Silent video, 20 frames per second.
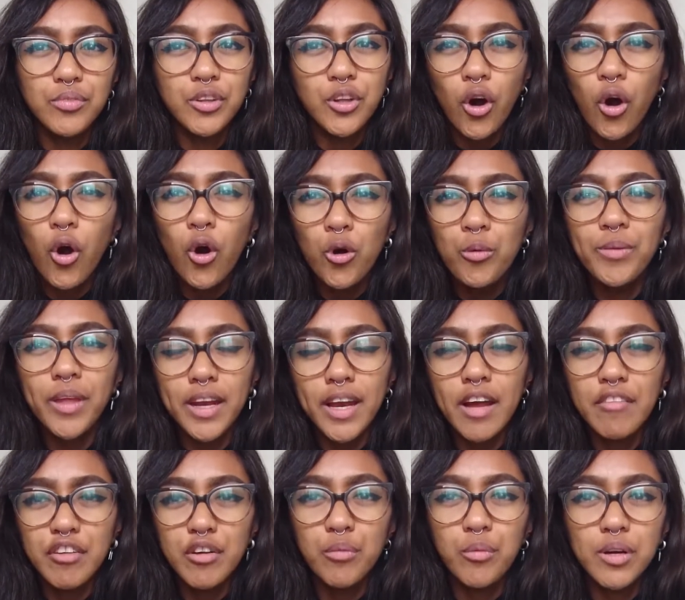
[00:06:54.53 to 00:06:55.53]
The home that
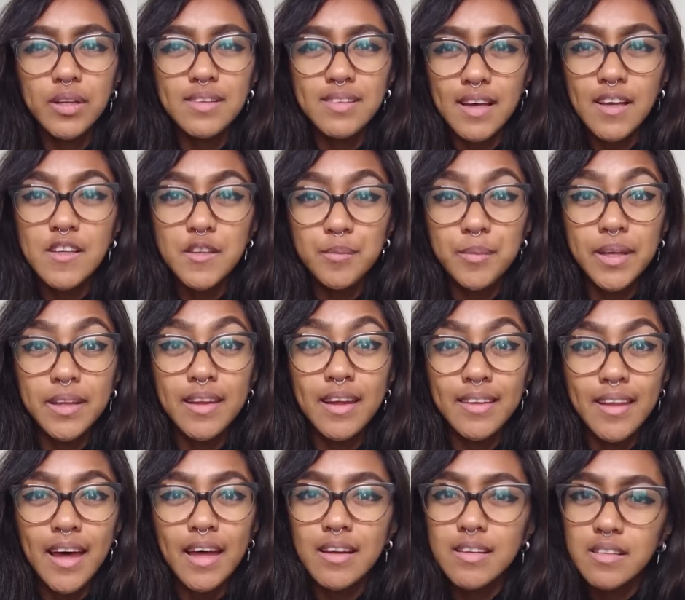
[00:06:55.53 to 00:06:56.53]
everyone tells me
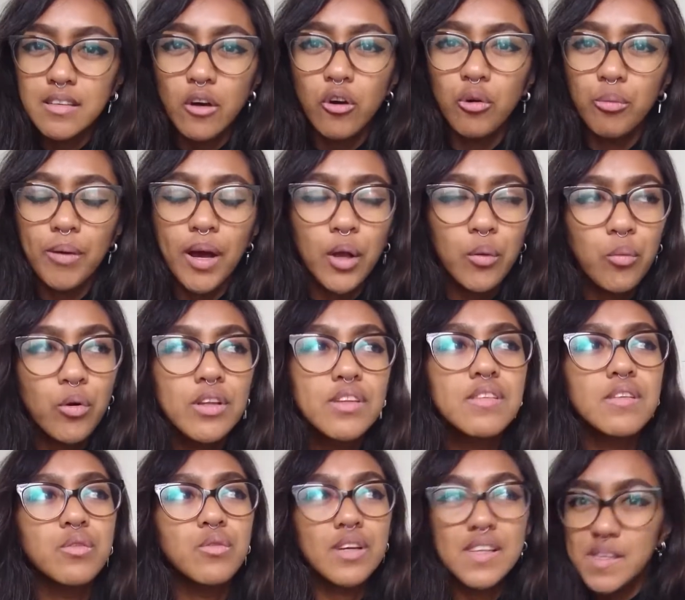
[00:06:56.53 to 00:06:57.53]
that is home. I
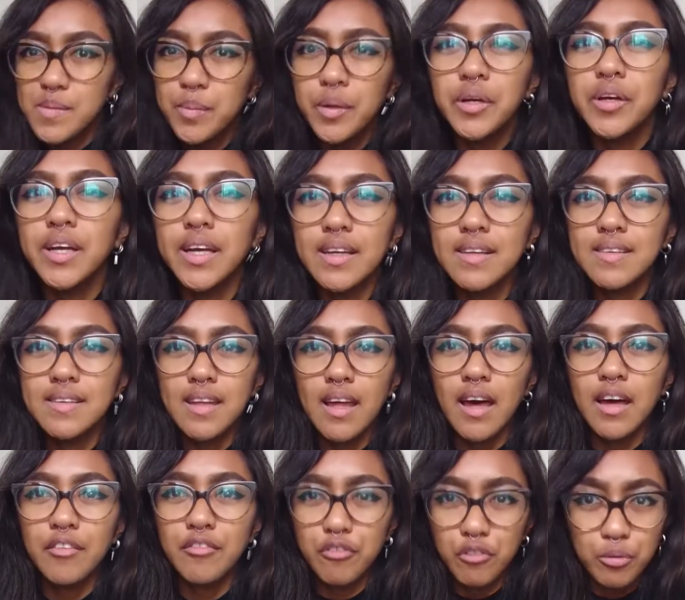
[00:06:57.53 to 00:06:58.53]
want to experience
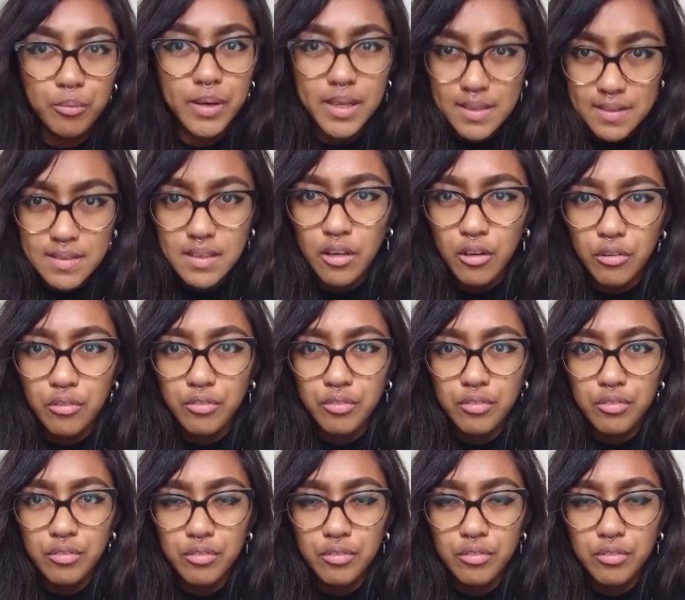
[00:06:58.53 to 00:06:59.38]
that for myself.